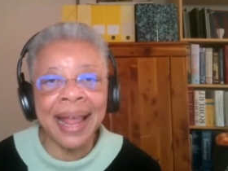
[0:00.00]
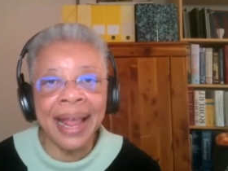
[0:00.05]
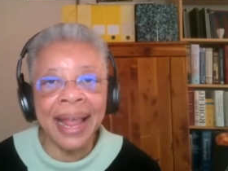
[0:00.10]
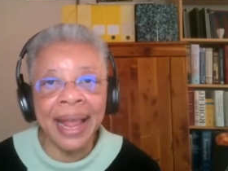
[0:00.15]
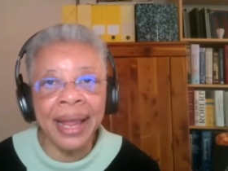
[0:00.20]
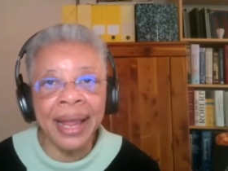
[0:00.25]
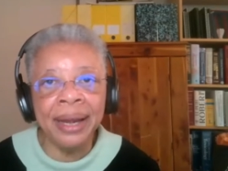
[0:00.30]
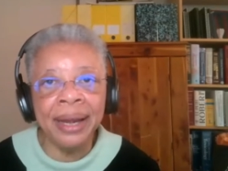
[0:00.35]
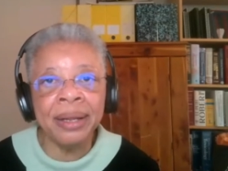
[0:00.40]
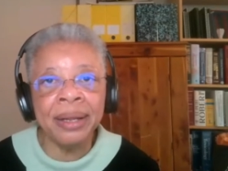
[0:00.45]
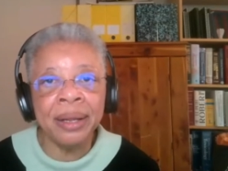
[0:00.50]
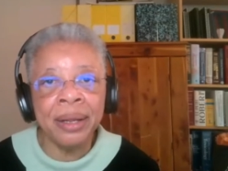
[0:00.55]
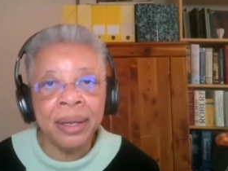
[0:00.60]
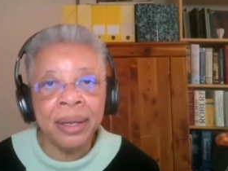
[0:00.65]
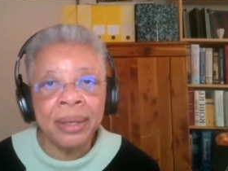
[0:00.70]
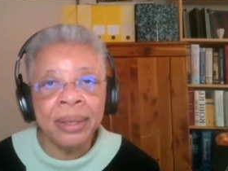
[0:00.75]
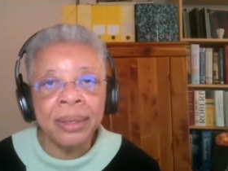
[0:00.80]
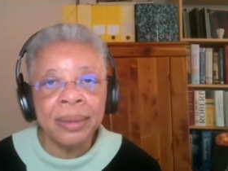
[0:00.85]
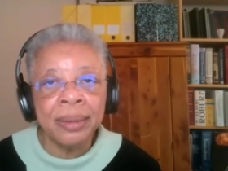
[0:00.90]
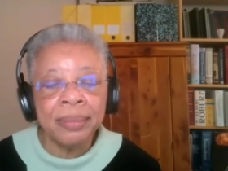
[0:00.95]
and
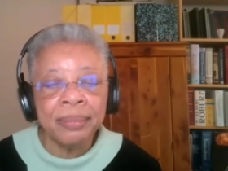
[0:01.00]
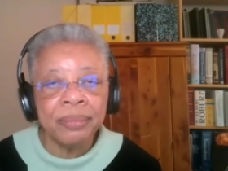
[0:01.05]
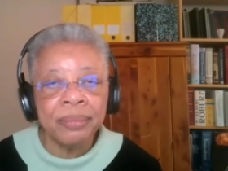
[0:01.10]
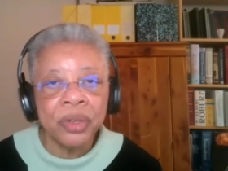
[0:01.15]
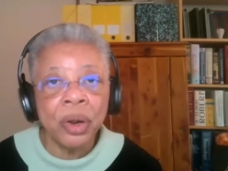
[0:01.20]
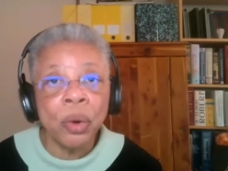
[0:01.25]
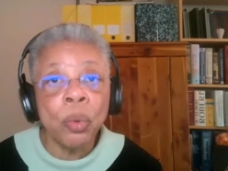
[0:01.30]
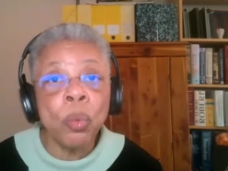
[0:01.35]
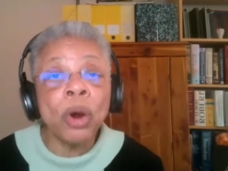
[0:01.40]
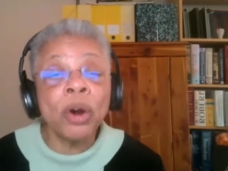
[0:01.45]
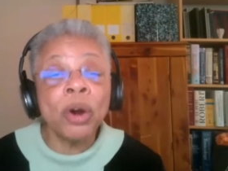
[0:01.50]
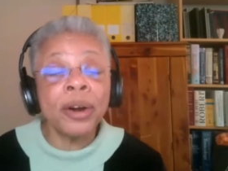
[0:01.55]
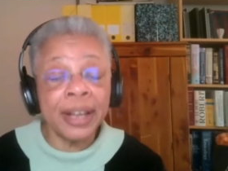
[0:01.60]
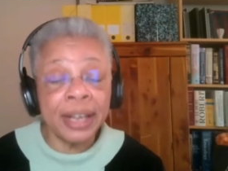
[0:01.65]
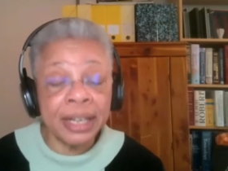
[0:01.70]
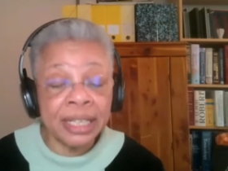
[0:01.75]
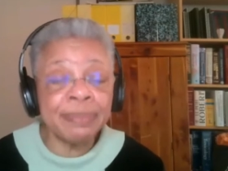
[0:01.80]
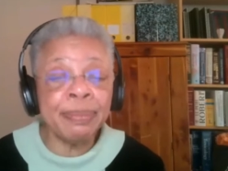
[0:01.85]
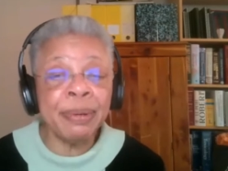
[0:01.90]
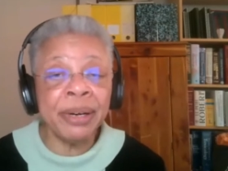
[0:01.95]
work
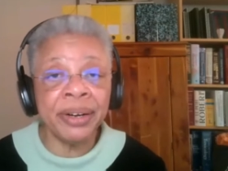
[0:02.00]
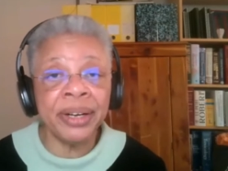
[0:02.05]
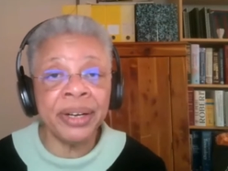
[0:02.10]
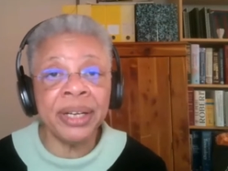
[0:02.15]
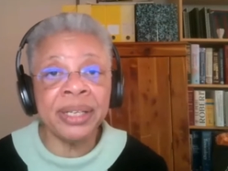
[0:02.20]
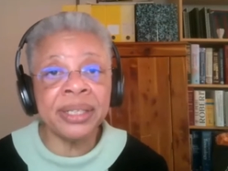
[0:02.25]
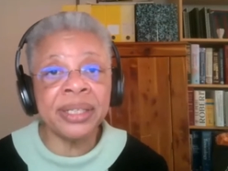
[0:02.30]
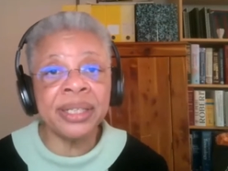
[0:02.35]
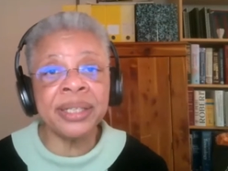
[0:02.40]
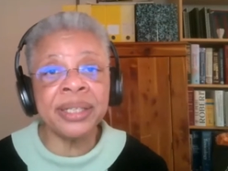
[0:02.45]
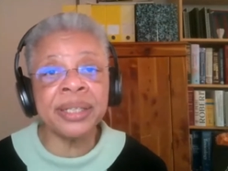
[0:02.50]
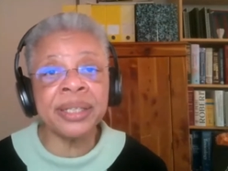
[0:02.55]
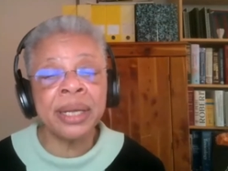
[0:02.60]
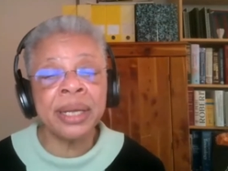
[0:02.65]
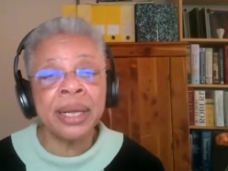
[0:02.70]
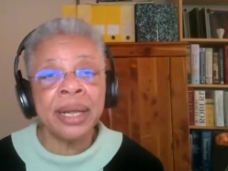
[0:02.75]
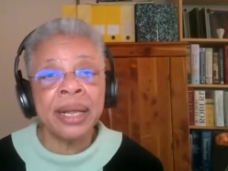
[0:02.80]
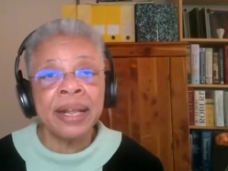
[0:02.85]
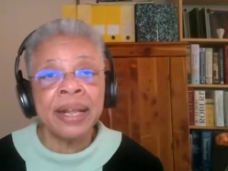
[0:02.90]
experiences.